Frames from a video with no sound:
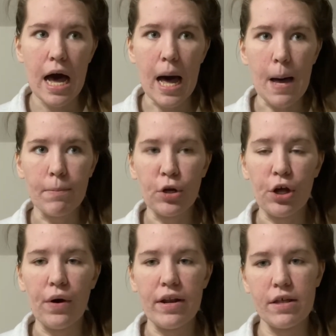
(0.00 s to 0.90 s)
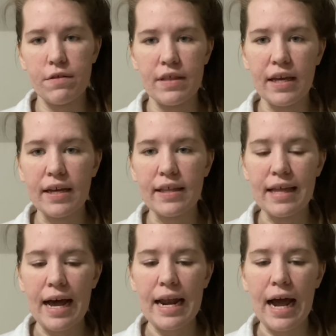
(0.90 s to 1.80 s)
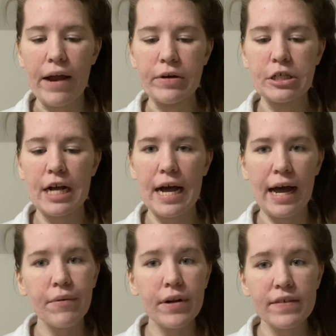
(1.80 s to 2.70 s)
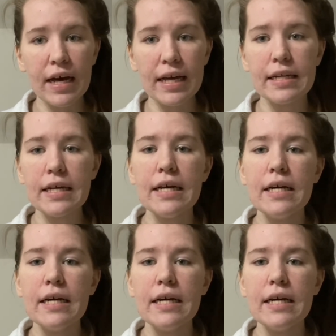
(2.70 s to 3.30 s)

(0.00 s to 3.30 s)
You know, another thing that I wish I would have done